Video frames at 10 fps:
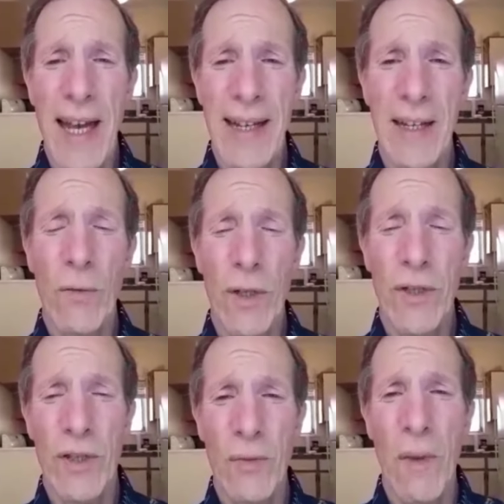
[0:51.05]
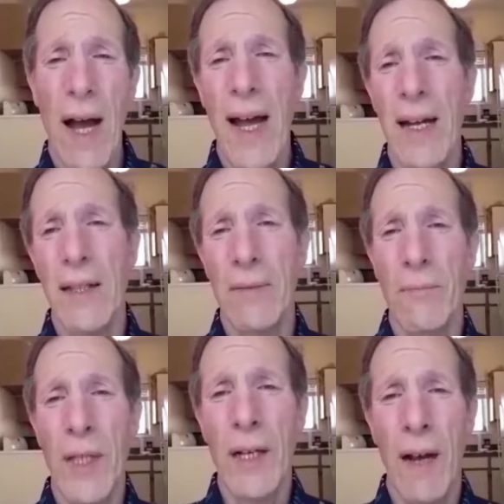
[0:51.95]
and end with a smile
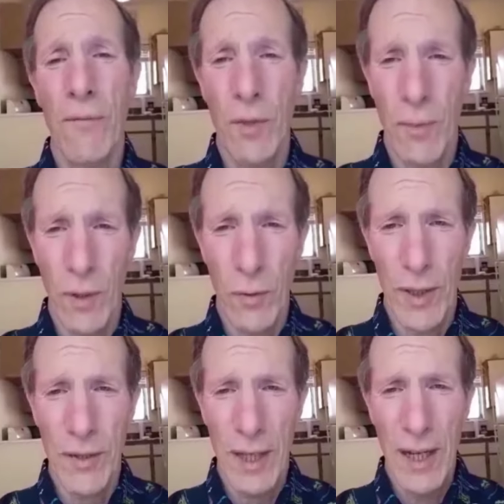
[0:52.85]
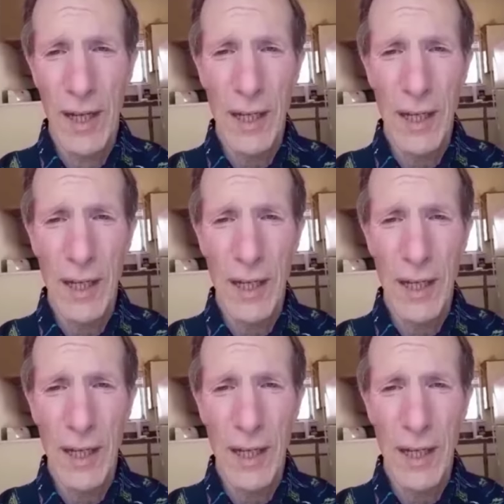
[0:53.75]
and be comfortable with